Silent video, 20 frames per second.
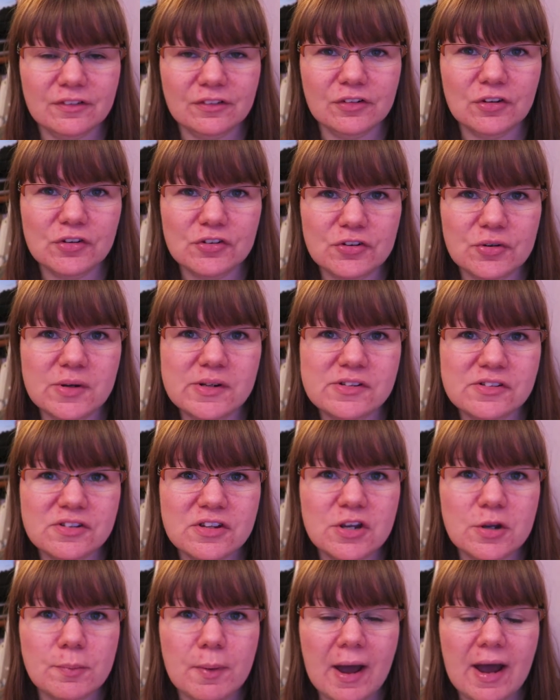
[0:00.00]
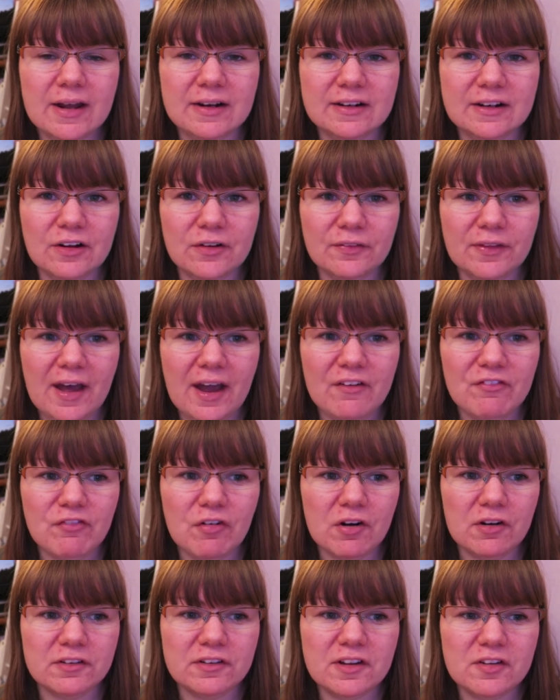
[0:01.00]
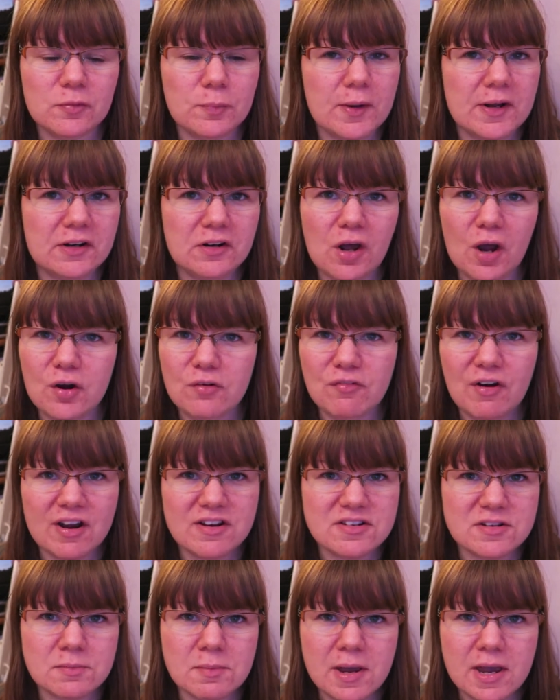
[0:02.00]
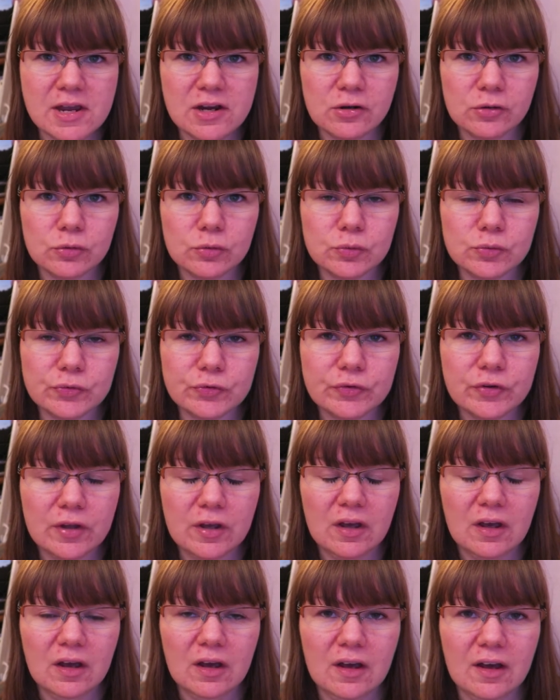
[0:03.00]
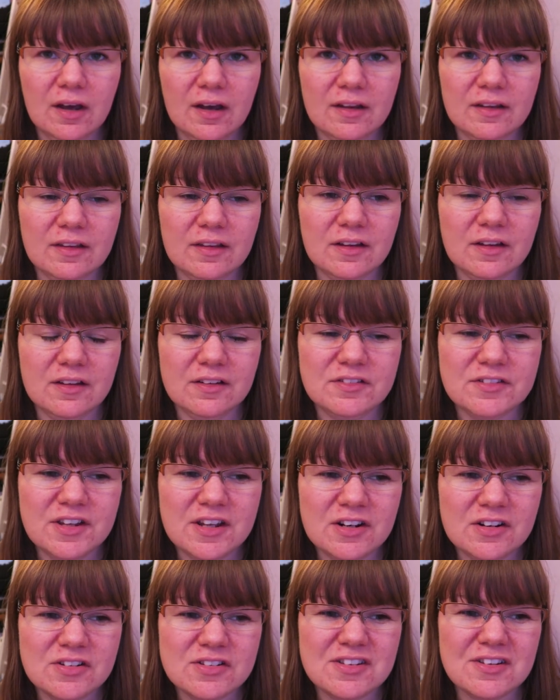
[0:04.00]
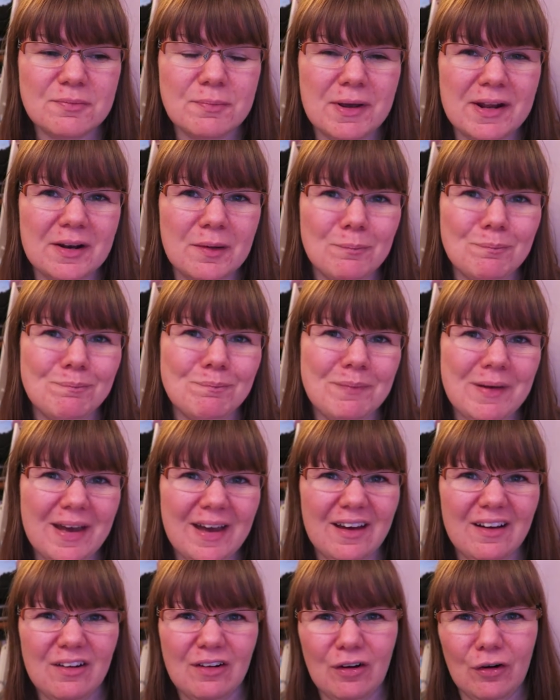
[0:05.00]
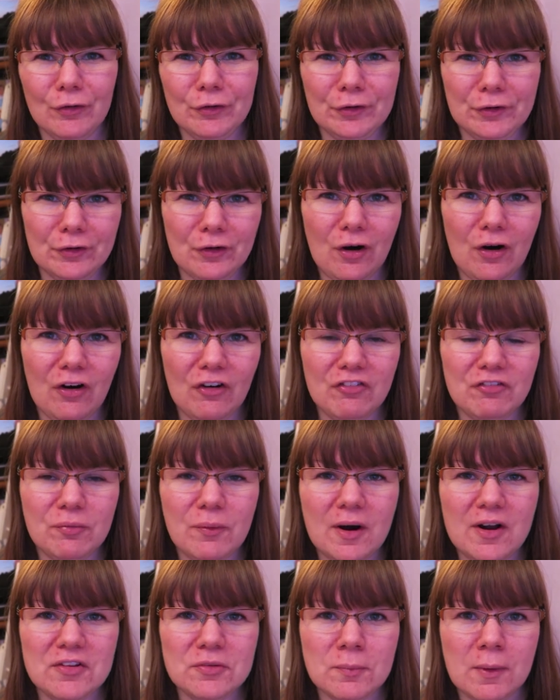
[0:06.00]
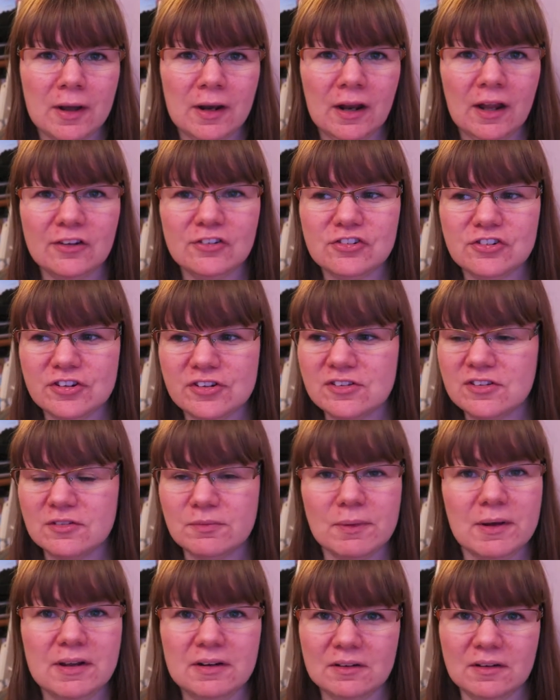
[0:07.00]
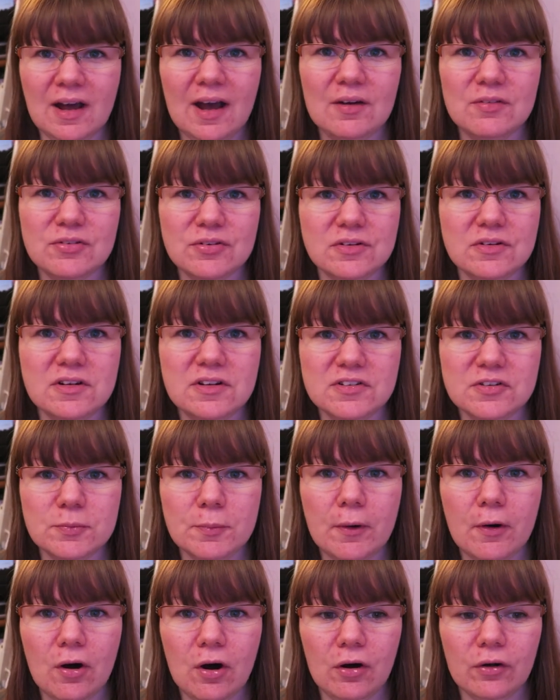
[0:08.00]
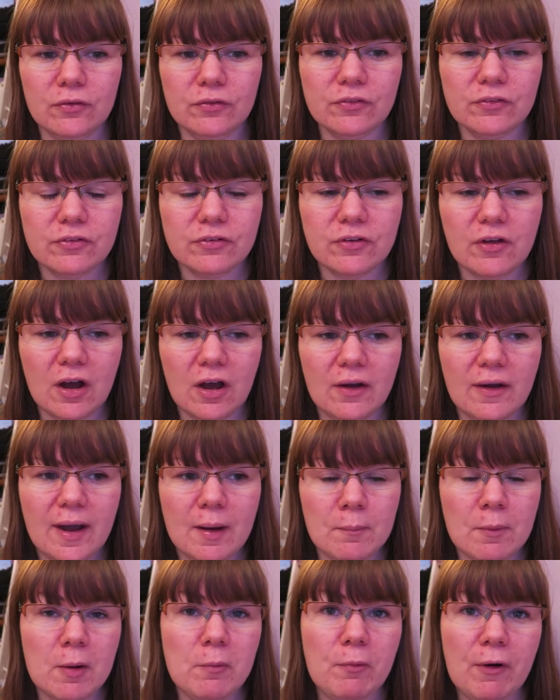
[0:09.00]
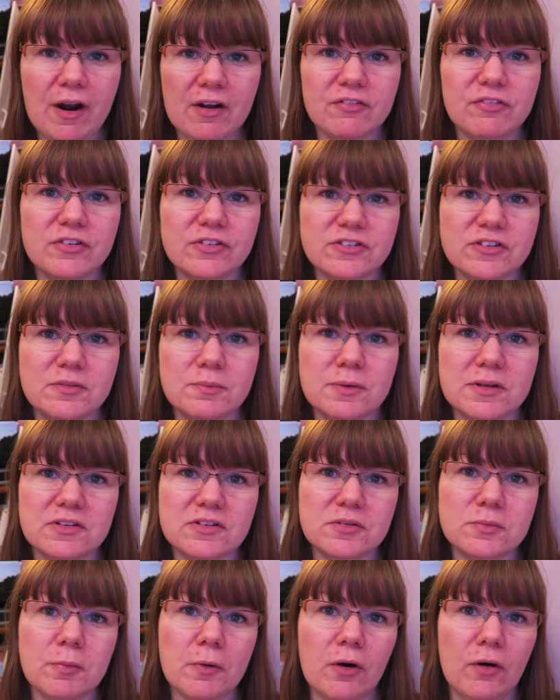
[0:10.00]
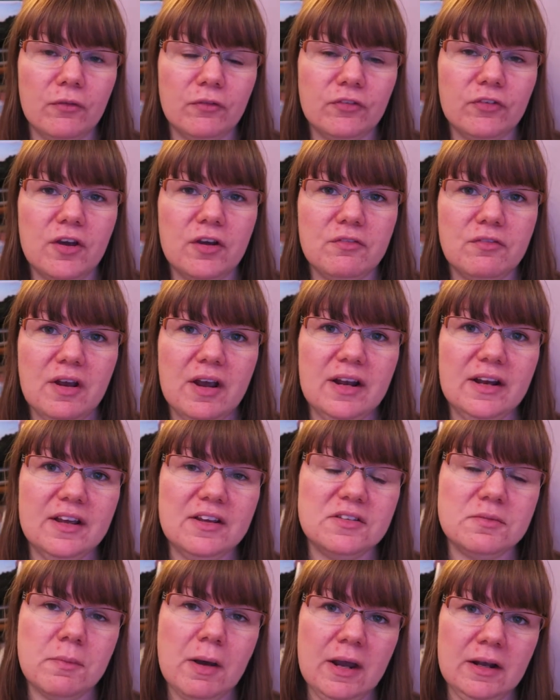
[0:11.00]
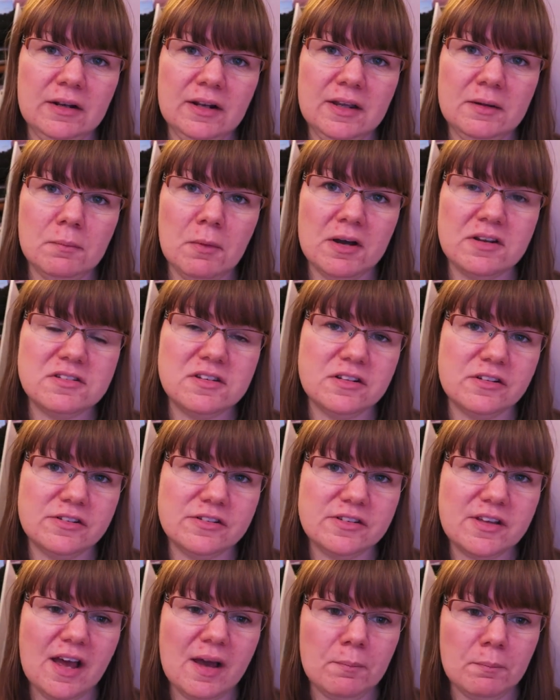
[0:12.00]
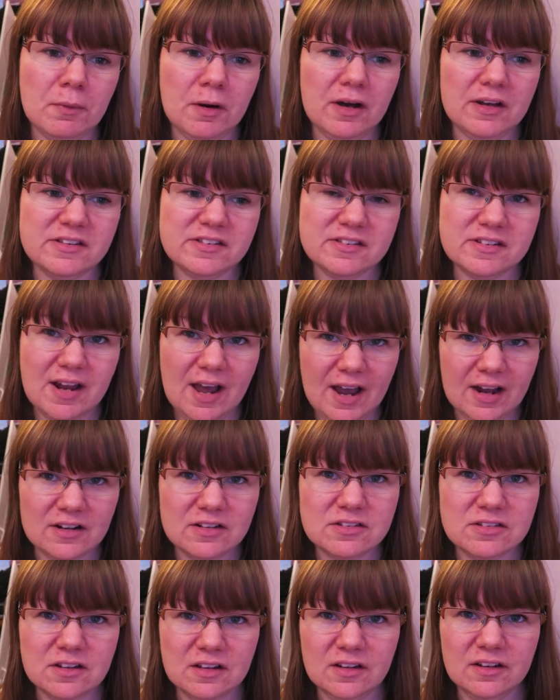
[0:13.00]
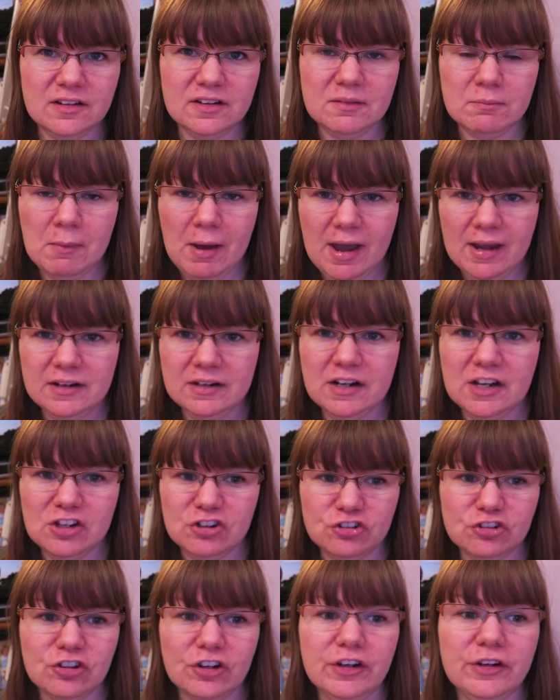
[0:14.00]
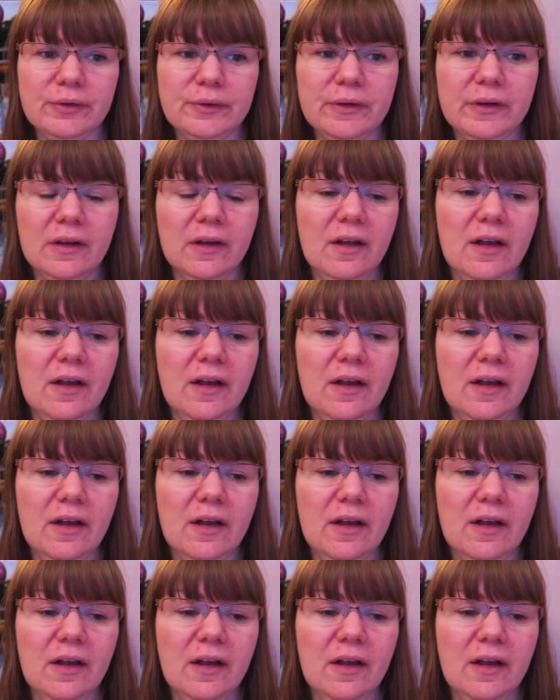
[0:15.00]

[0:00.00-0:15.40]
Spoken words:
not doing too badly on that front. There's been no ready meals. The dinners have been a bit on and off, whereas my lunches have been absolutely spot on. So, and my breakfasts have been spot on. So really it's mainly my dinners and my snacks that are the main issue,